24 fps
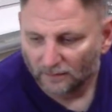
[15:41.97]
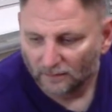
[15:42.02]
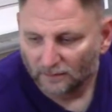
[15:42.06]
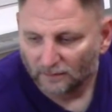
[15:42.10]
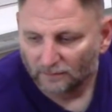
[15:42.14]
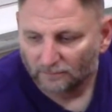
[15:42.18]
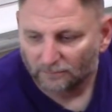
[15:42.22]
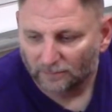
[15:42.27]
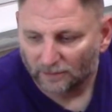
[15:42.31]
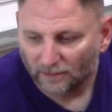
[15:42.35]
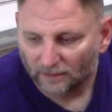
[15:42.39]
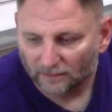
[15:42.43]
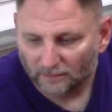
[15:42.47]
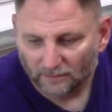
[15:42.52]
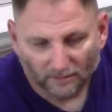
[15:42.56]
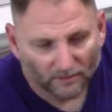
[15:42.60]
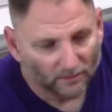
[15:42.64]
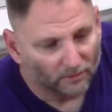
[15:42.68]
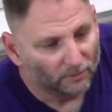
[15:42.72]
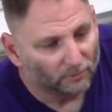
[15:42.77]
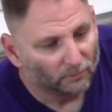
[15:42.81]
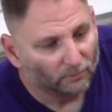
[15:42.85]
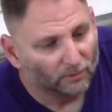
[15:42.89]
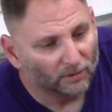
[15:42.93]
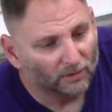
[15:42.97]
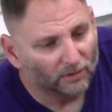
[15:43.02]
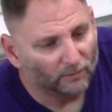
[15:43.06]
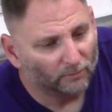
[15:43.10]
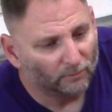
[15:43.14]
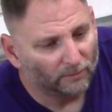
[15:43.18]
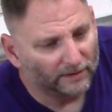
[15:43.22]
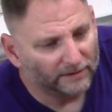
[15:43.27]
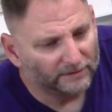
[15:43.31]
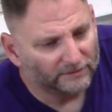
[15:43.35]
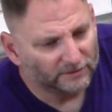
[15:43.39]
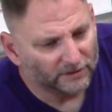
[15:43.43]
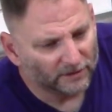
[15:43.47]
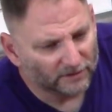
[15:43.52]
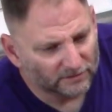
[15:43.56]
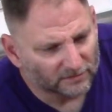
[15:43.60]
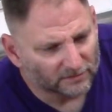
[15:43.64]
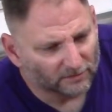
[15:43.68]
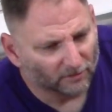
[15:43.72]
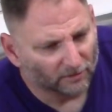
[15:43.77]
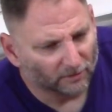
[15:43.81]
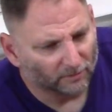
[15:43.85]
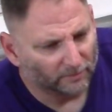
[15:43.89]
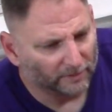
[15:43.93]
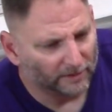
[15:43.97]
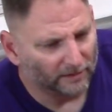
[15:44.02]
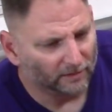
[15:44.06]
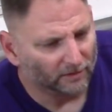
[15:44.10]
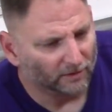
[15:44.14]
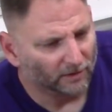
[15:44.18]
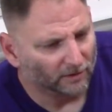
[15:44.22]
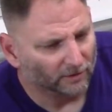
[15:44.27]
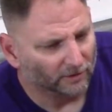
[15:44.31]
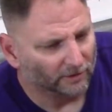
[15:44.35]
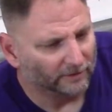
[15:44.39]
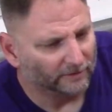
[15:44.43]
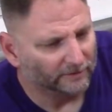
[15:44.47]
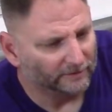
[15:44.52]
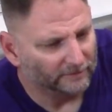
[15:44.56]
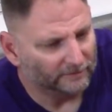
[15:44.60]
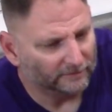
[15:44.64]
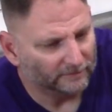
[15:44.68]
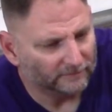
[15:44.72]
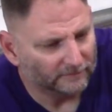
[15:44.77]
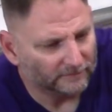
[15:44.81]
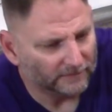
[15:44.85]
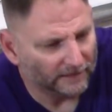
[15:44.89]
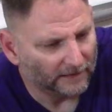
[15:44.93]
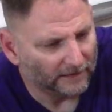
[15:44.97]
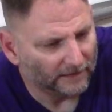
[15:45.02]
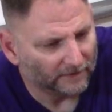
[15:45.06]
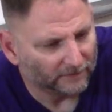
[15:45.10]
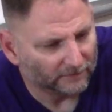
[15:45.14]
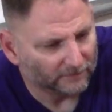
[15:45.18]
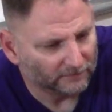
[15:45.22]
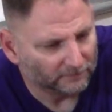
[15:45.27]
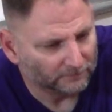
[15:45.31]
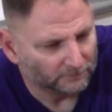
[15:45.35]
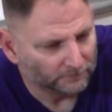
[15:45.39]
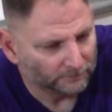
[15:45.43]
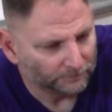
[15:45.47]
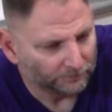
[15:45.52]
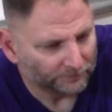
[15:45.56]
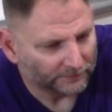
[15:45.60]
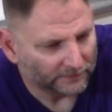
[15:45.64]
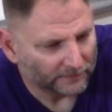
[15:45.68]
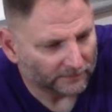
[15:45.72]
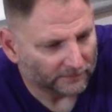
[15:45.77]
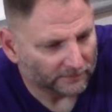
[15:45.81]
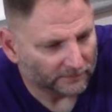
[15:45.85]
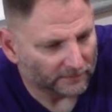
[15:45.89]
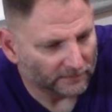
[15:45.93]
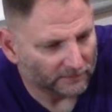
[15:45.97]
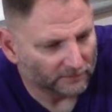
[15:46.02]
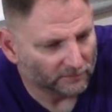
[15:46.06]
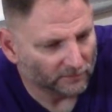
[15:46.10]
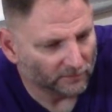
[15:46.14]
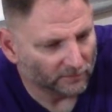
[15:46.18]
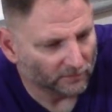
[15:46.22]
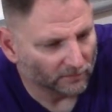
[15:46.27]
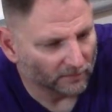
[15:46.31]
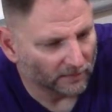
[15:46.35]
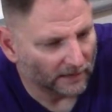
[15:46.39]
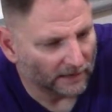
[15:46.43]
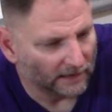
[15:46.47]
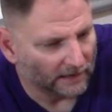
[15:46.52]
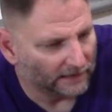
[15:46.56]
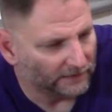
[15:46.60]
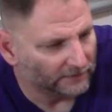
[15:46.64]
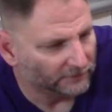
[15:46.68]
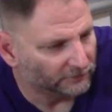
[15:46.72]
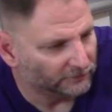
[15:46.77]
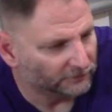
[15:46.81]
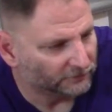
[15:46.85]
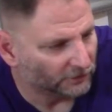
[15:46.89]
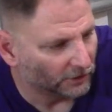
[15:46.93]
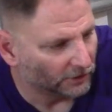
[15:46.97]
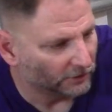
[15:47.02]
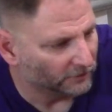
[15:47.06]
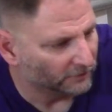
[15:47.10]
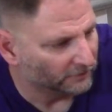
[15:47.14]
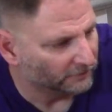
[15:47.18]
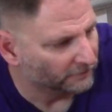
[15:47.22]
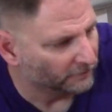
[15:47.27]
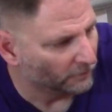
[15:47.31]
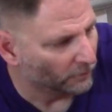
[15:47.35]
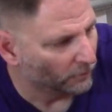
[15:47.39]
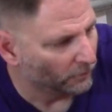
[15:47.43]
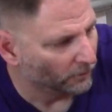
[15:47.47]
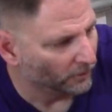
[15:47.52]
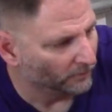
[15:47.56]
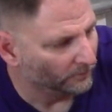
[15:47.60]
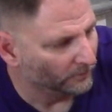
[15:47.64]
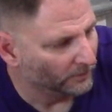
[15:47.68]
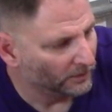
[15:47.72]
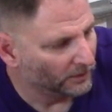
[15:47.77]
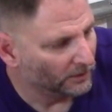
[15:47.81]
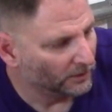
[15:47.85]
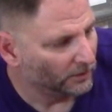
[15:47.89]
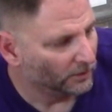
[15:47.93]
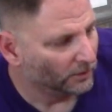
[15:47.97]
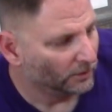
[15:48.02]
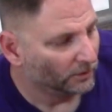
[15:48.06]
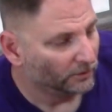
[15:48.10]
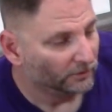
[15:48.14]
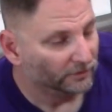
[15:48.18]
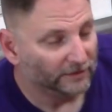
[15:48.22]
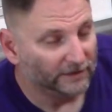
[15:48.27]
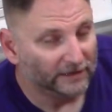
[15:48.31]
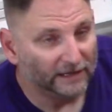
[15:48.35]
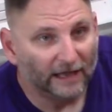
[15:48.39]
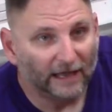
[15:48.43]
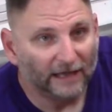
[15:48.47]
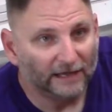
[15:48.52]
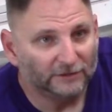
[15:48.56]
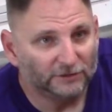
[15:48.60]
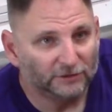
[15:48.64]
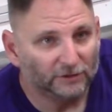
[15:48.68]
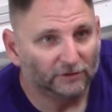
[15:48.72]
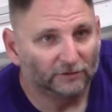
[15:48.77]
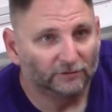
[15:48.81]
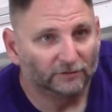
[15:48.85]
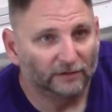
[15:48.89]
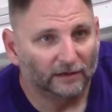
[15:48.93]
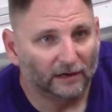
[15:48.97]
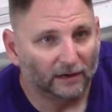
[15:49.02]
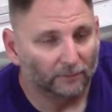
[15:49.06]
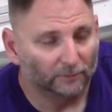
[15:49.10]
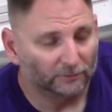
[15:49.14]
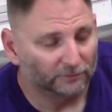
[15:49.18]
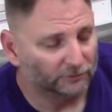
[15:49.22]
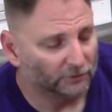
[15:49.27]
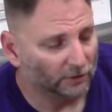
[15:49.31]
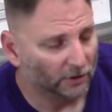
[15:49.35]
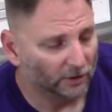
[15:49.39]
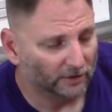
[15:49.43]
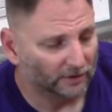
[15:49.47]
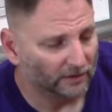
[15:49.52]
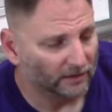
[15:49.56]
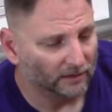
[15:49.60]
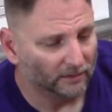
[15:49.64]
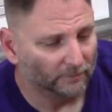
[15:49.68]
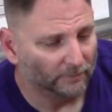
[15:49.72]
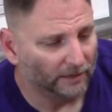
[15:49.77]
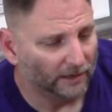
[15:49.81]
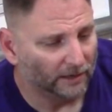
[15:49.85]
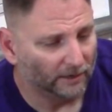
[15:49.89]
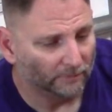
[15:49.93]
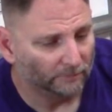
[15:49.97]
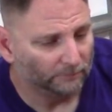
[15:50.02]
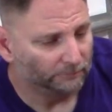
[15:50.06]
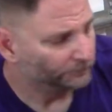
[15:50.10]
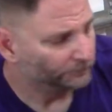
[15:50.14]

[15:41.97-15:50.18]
but we're going to wait just a little bit longer. And yes, these little lines start to form, the edges that I was talking about